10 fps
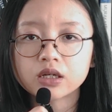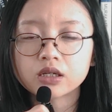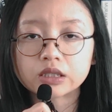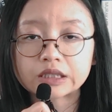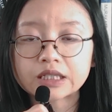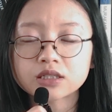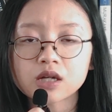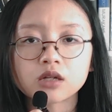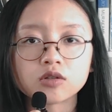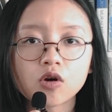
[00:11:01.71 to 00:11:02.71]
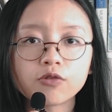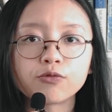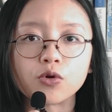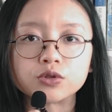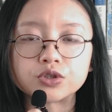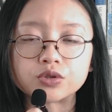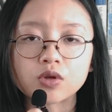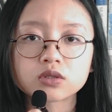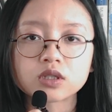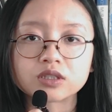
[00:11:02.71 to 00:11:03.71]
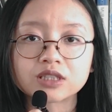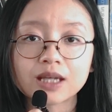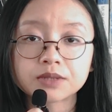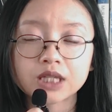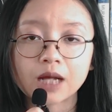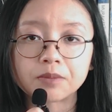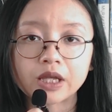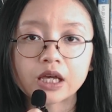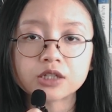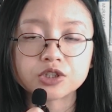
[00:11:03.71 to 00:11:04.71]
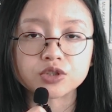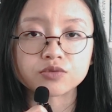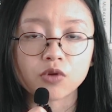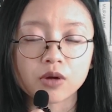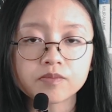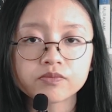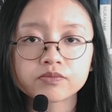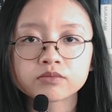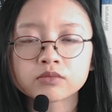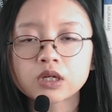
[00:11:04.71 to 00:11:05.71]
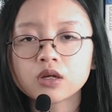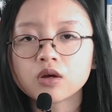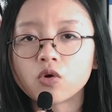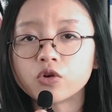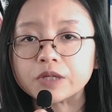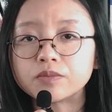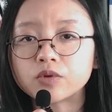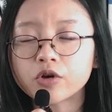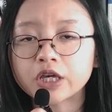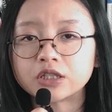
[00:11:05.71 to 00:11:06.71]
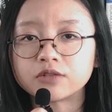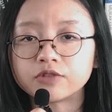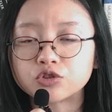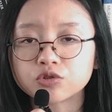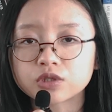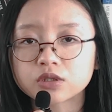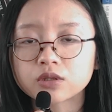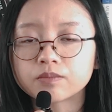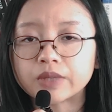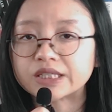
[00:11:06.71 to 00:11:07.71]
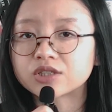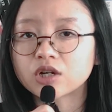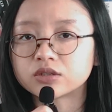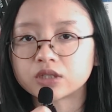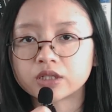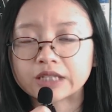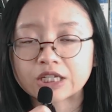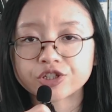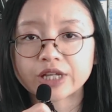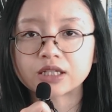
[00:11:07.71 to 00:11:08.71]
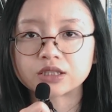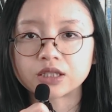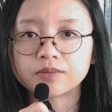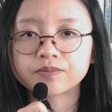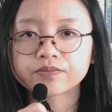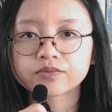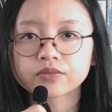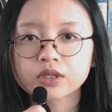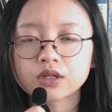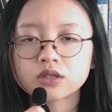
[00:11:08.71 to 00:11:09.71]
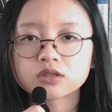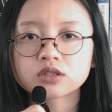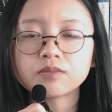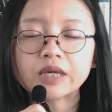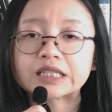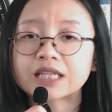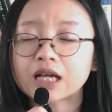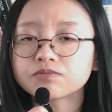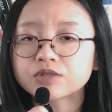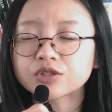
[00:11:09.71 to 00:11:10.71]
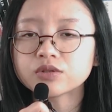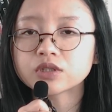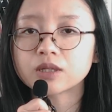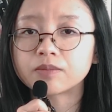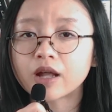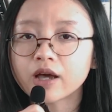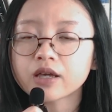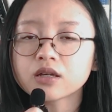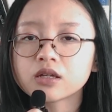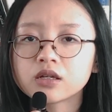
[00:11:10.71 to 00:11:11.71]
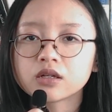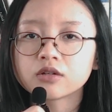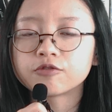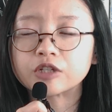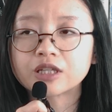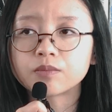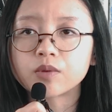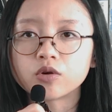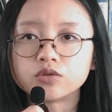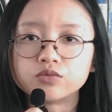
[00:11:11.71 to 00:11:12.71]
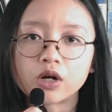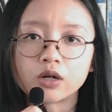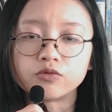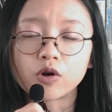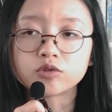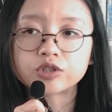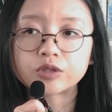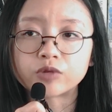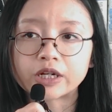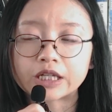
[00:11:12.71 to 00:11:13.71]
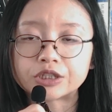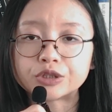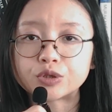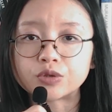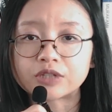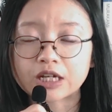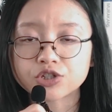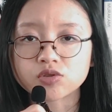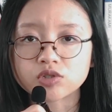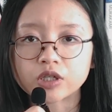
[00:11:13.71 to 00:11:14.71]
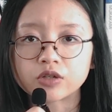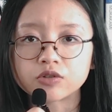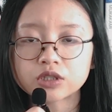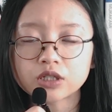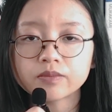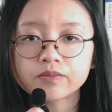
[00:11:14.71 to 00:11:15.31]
it is unlawful to not accept applications from or employ individuals based on their nationality. Some exemptions apply, for example, roles in relation to national security,